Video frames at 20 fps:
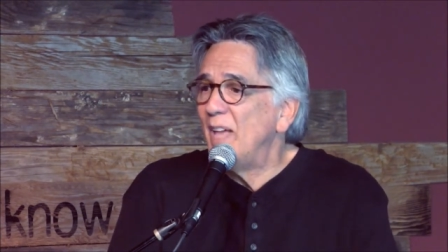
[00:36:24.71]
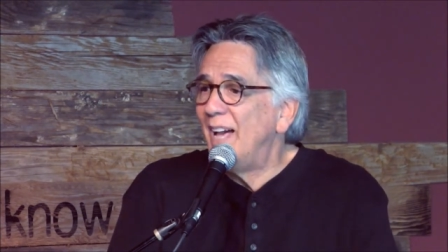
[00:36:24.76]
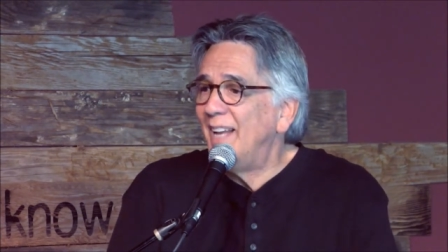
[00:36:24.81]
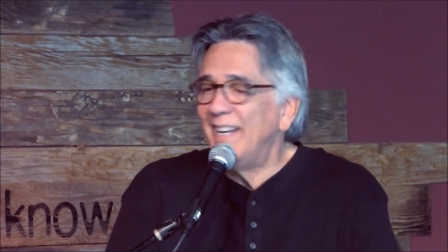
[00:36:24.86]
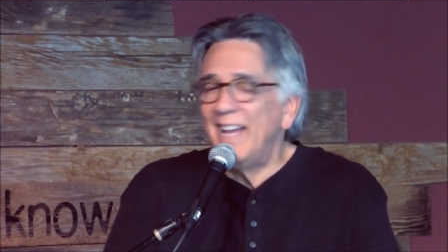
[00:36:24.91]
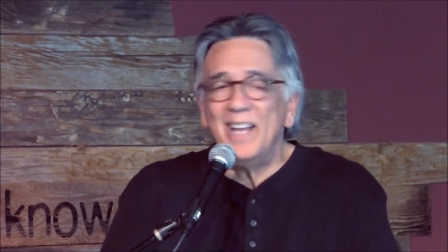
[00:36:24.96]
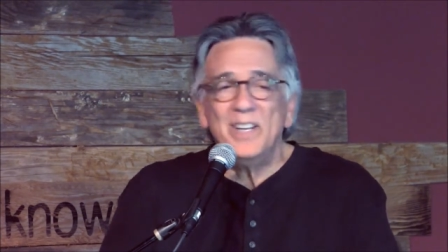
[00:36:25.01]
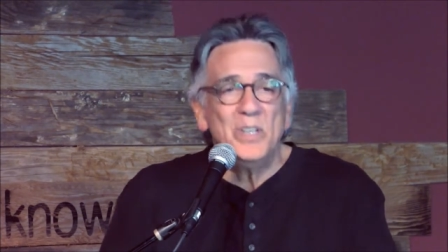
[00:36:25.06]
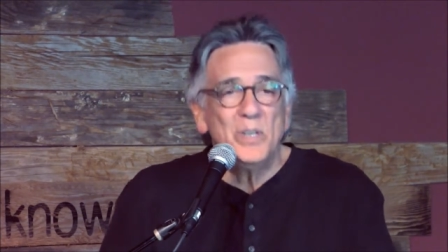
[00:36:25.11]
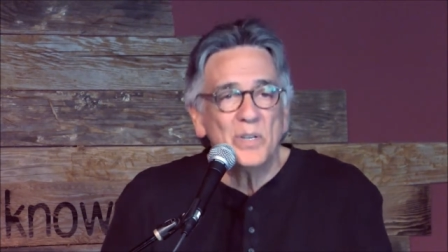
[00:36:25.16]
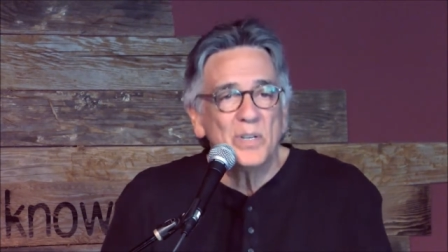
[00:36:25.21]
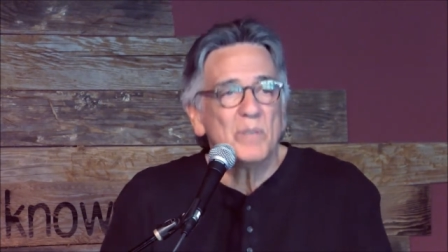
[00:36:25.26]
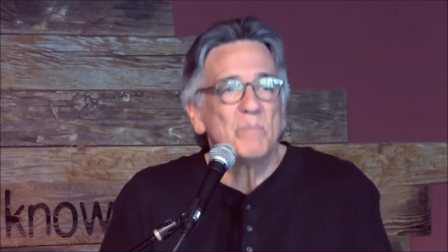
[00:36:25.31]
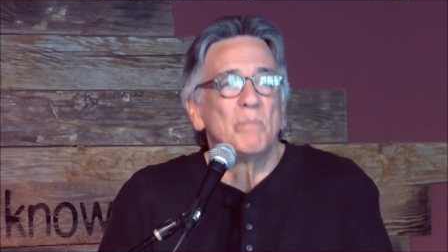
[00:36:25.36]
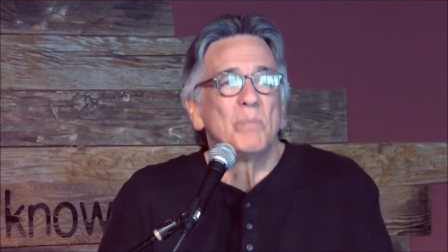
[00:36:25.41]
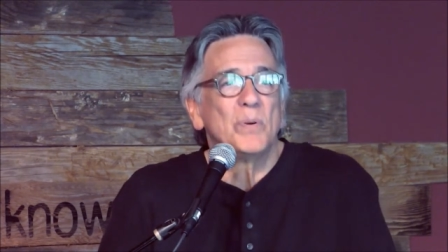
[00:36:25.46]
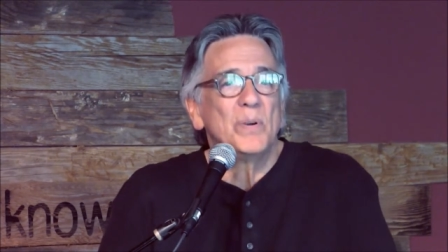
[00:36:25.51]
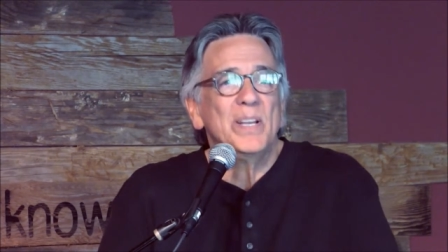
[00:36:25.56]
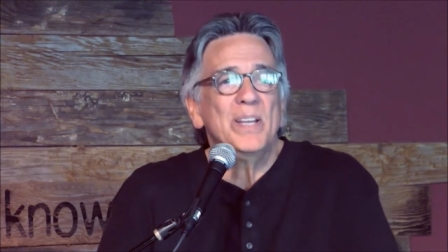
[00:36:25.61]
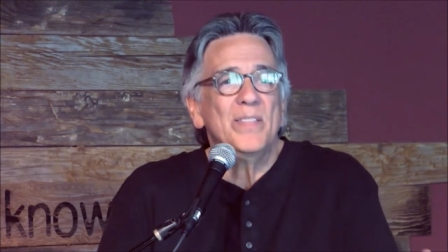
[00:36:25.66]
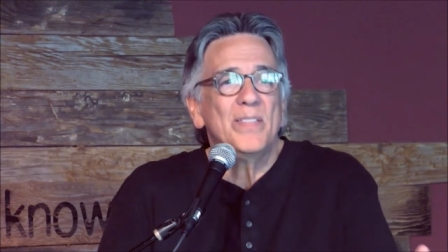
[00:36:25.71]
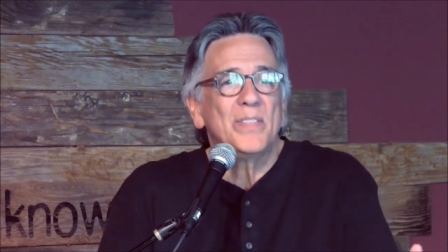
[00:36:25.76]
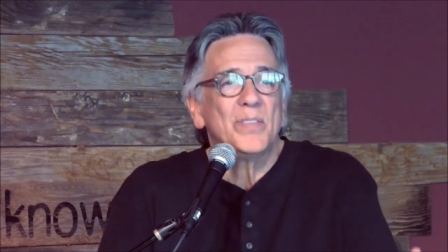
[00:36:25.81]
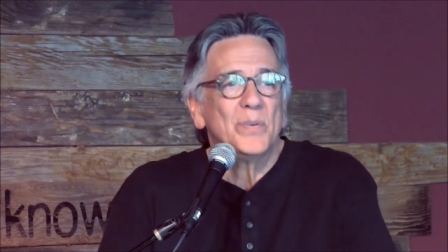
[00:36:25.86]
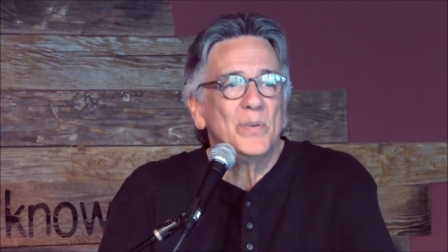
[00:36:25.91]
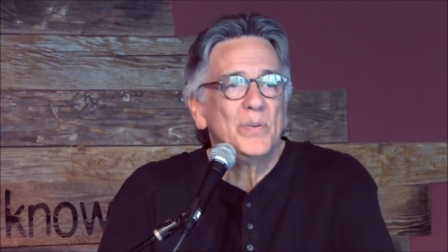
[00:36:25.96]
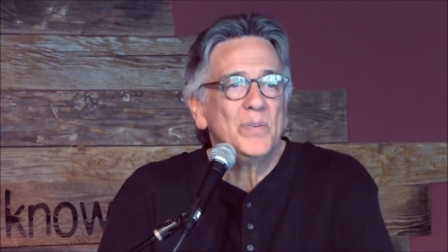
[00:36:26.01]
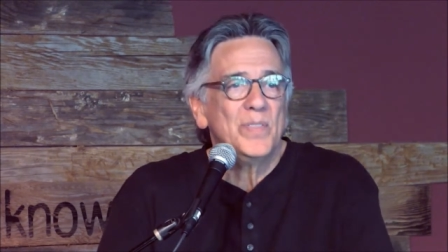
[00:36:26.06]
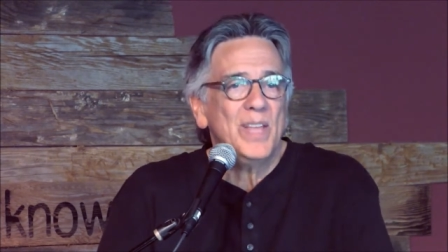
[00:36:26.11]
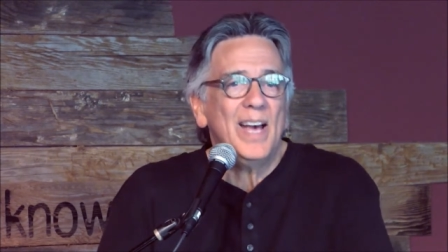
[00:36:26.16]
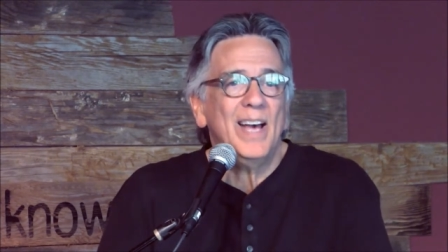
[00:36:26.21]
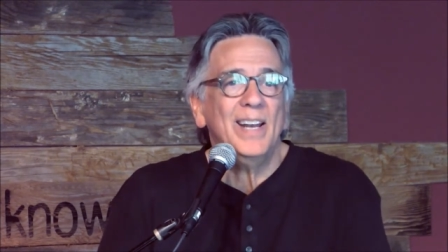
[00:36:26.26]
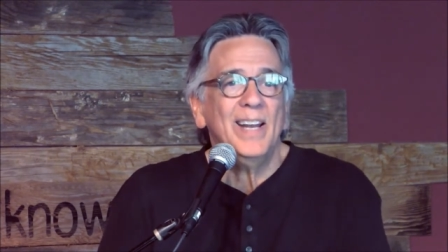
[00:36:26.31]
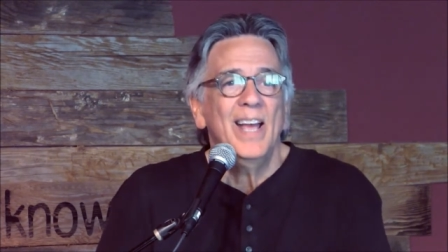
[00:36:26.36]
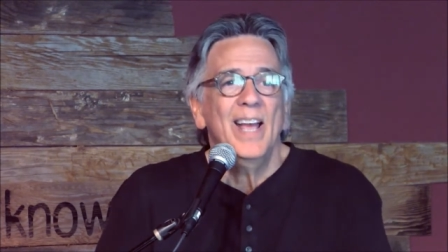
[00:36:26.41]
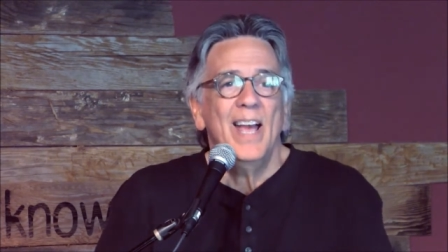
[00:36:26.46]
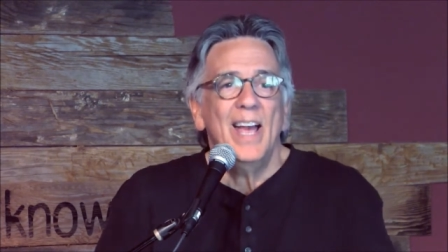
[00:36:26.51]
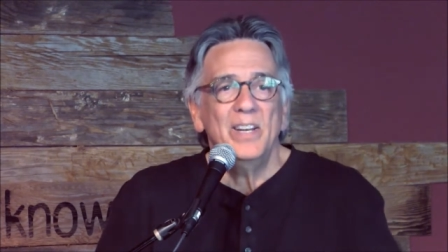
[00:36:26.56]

that and you can breathe through that